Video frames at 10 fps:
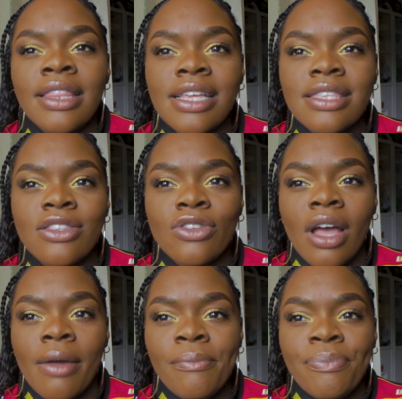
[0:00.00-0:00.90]
that's,
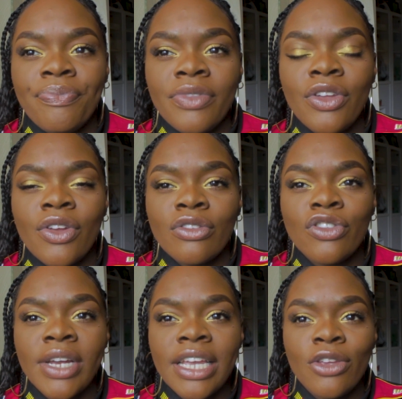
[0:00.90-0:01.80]
you know,
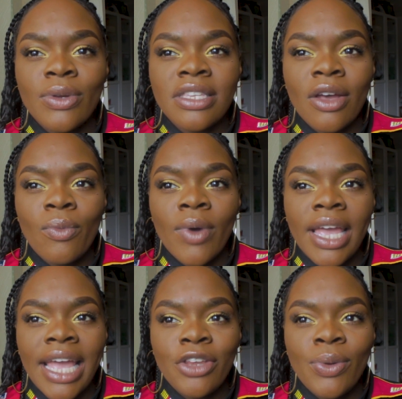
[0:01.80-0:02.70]
treating you a certain
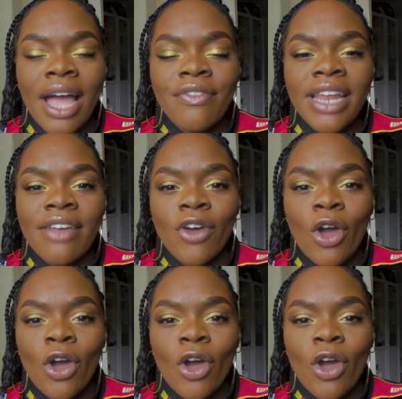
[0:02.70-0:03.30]
way and you haven't ever